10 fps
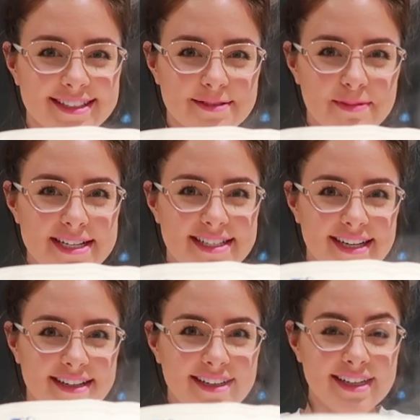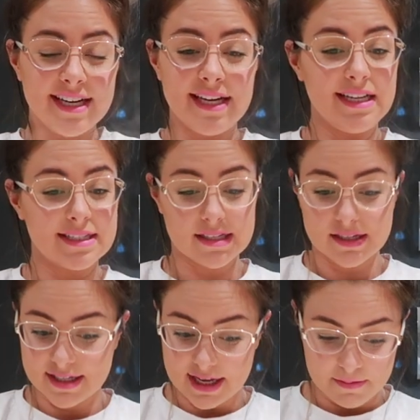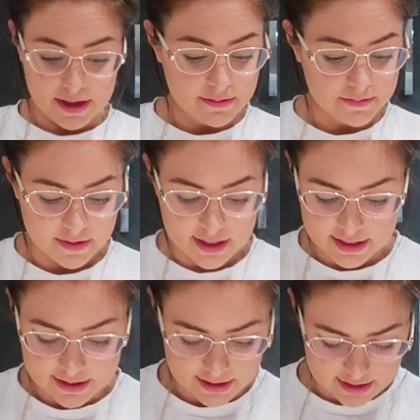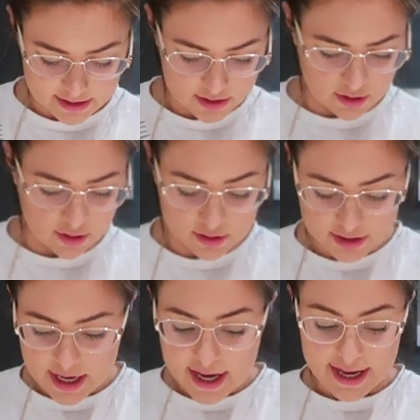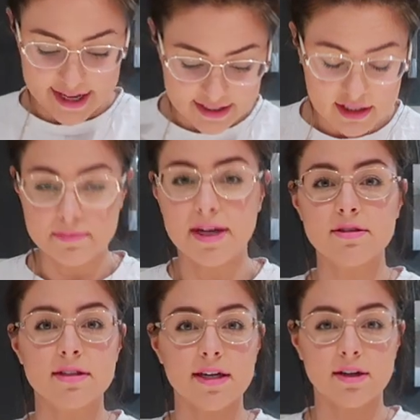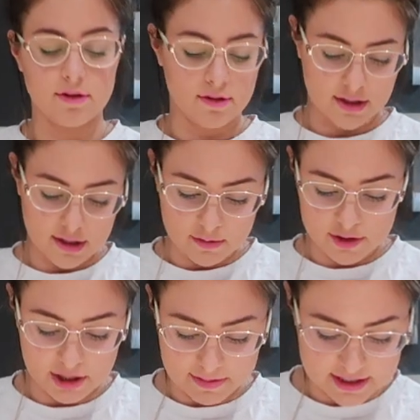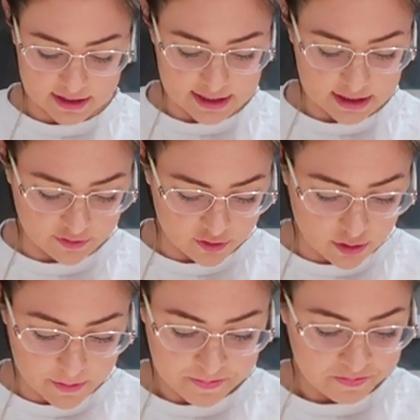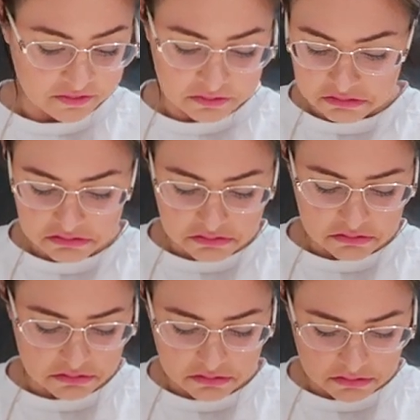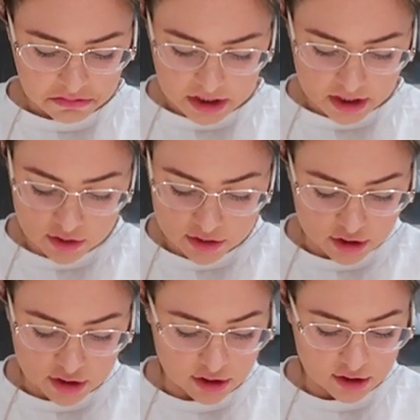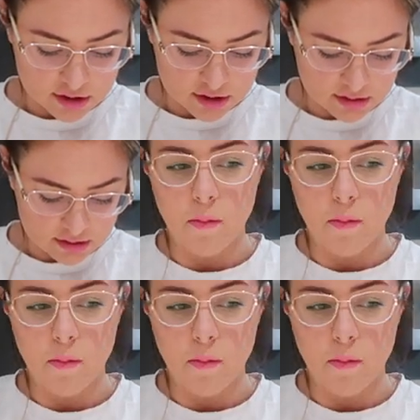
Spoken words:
This is my dinner. It's steaming. It's nice and hot. It smells like coconut, which I'm excited for. It looks cooked.